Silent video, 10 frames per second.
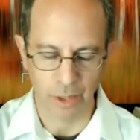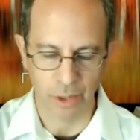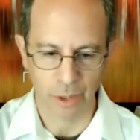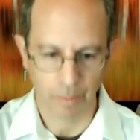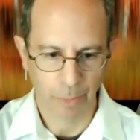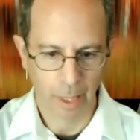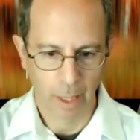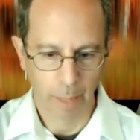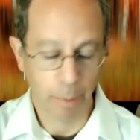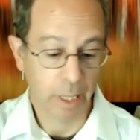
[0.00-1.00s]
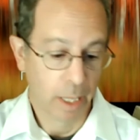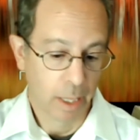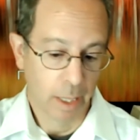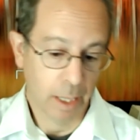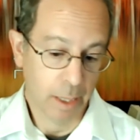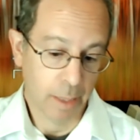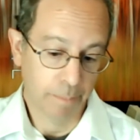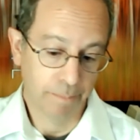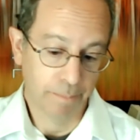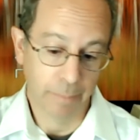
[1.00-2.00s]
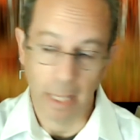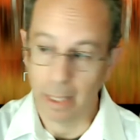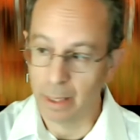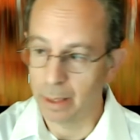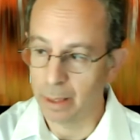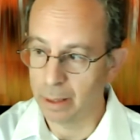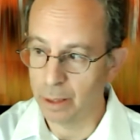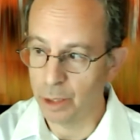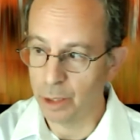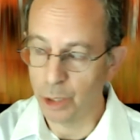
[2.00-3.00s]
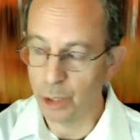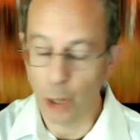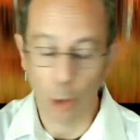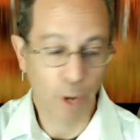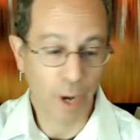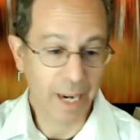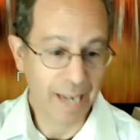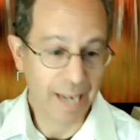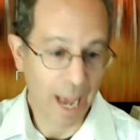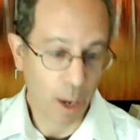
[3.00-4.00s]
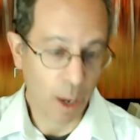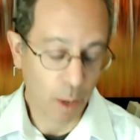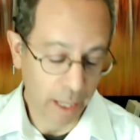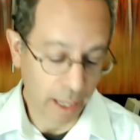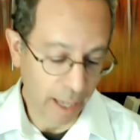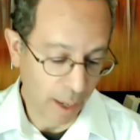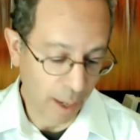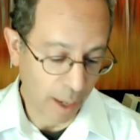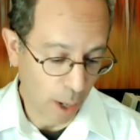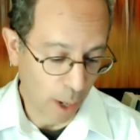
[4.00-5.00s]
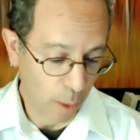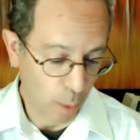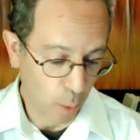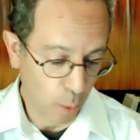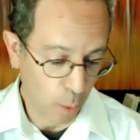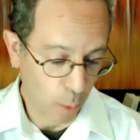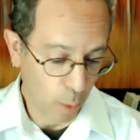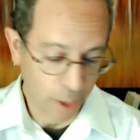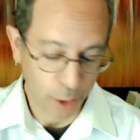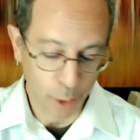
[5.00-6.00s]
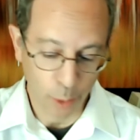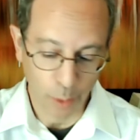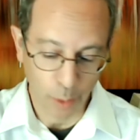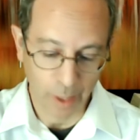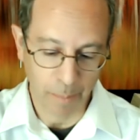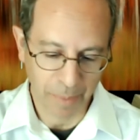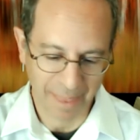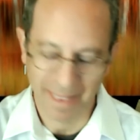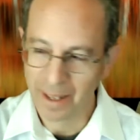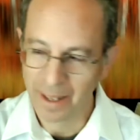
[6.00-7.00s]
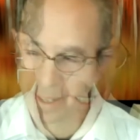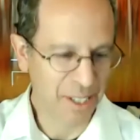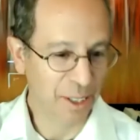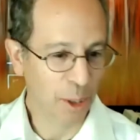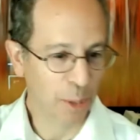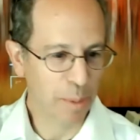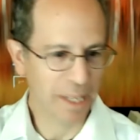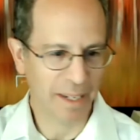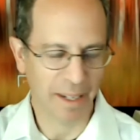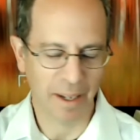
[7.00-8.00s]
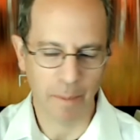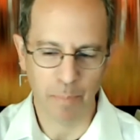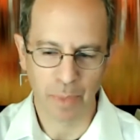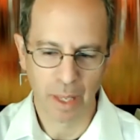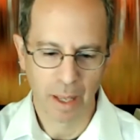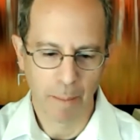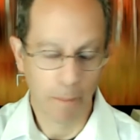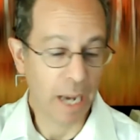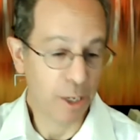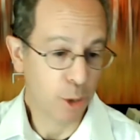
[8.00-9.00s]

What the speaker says: the access is there, because in the medical clinic I work, if I want to refer someone to a therapist, it can be months wait.